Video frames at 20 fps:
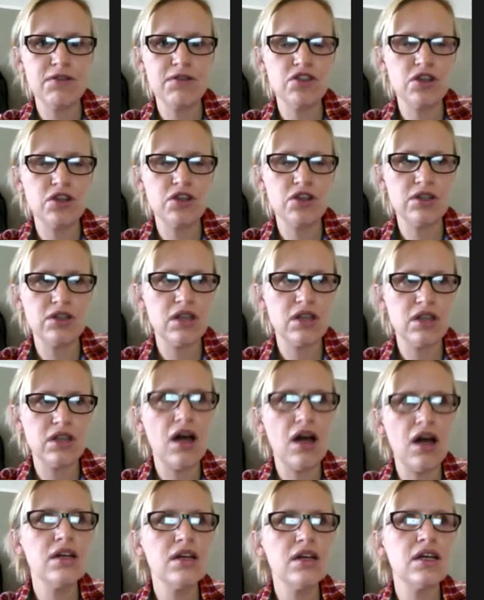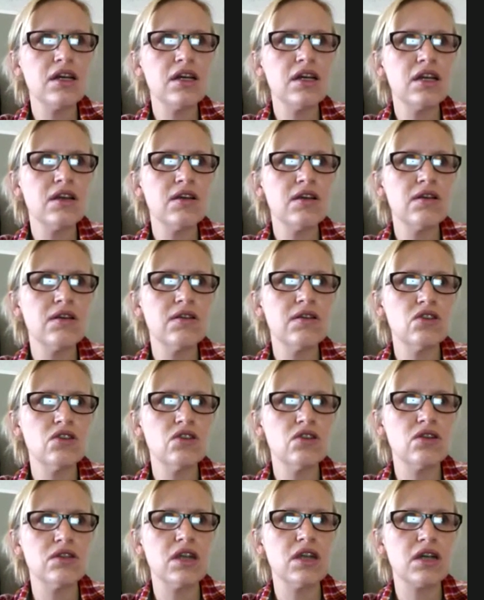for Jonas Salk?
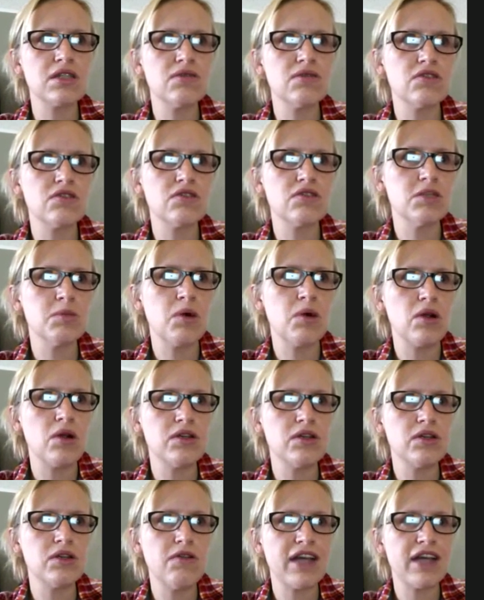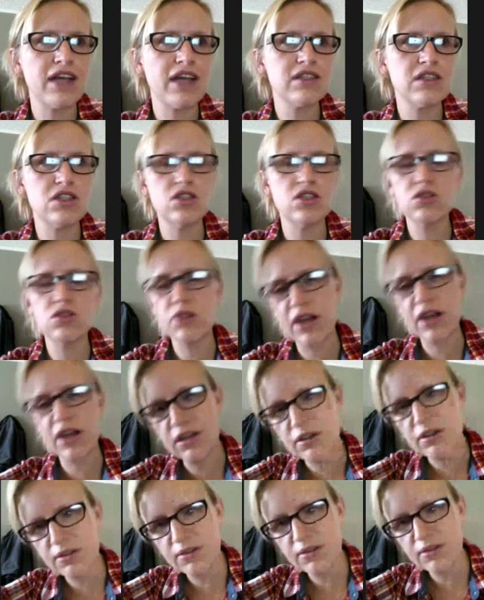Jonas Salk's first polio vaccine trial?
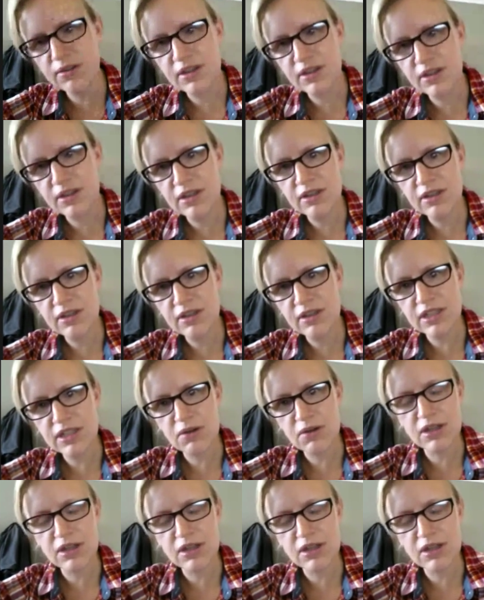Is that what that